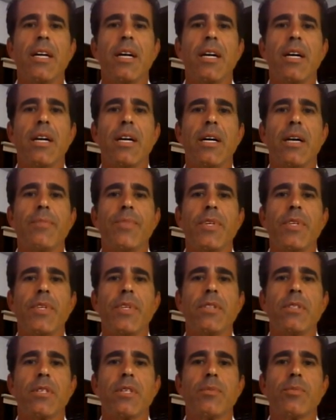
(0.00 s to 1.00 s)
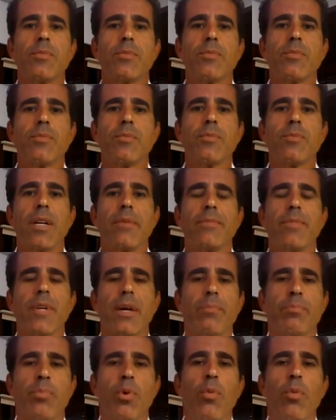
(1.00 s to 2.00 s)
um, in terms of
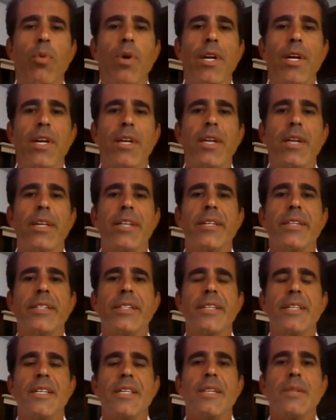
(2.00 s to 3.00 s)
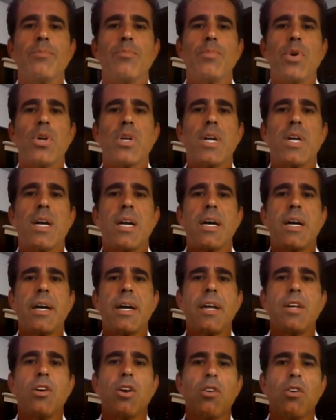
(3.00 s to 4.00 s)
um, publicly but
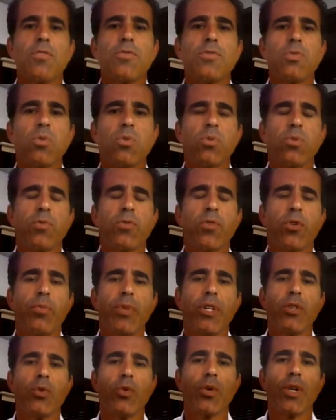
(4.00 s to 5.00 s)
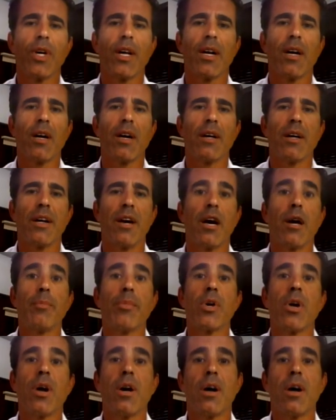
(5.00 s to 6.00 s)
uh, enough to for me to get an
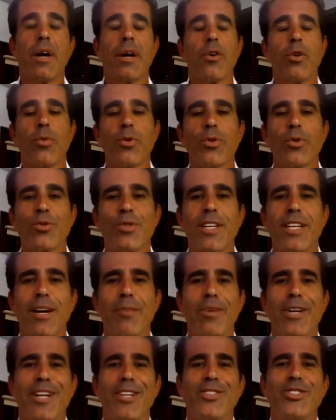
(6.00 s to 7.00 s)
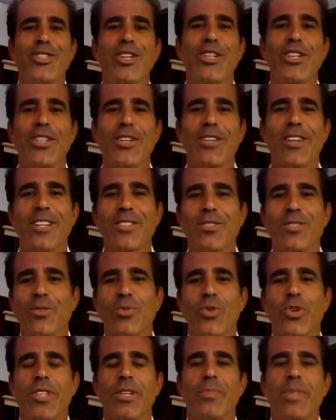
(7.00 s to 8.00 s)
armed guard. Obviously, I'm an engineer. I
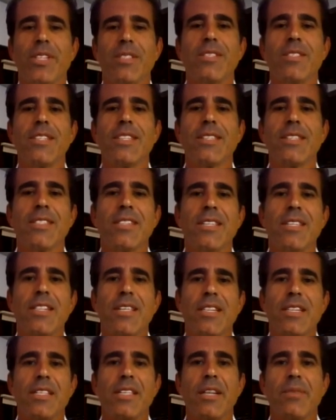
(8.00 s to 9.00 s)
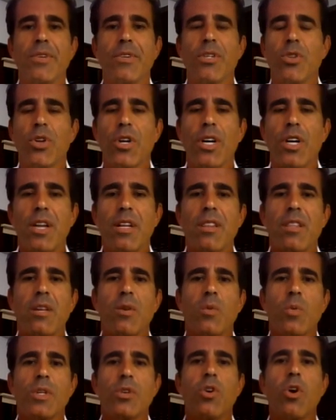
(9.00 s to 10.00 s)
just run a business. Never done
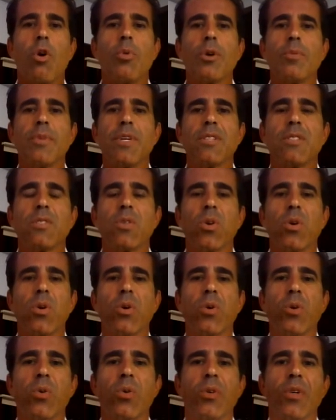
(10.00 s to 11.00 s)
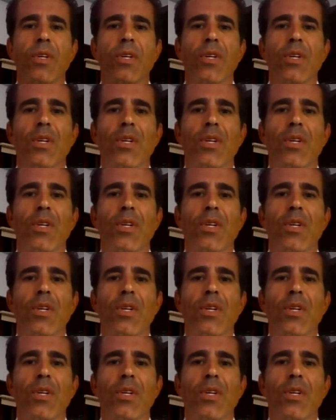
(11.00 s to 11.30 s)
anything with government, so